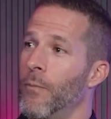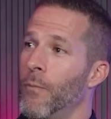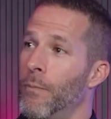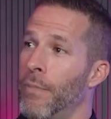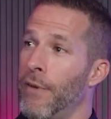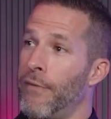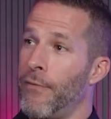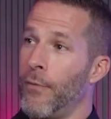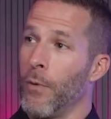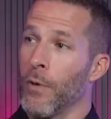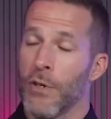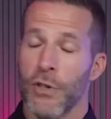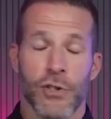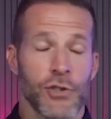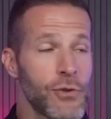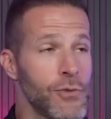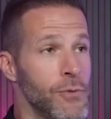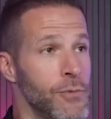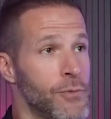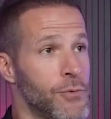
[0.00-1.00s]
before
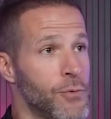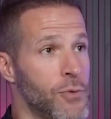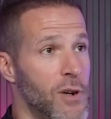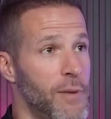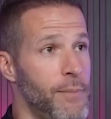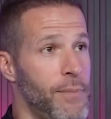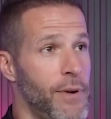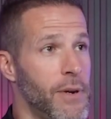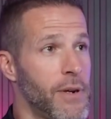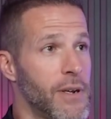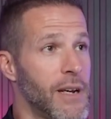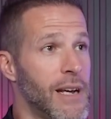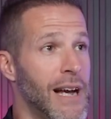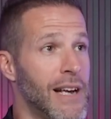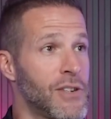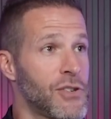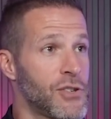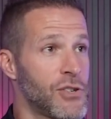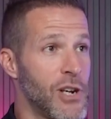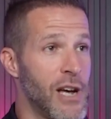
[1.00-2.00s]
Trump
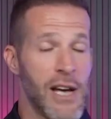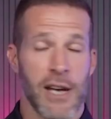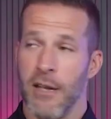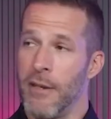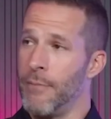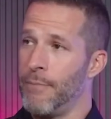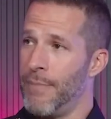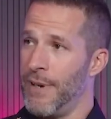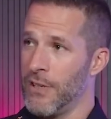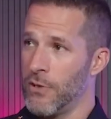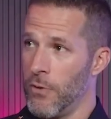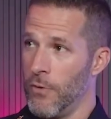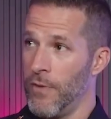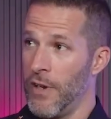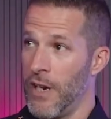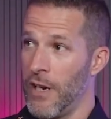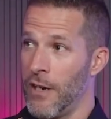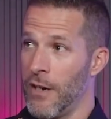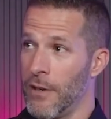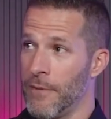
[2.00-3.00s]
got shot in
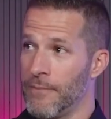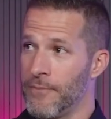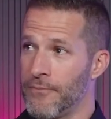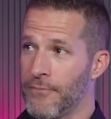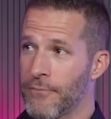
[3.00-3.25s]
Pennsylvania,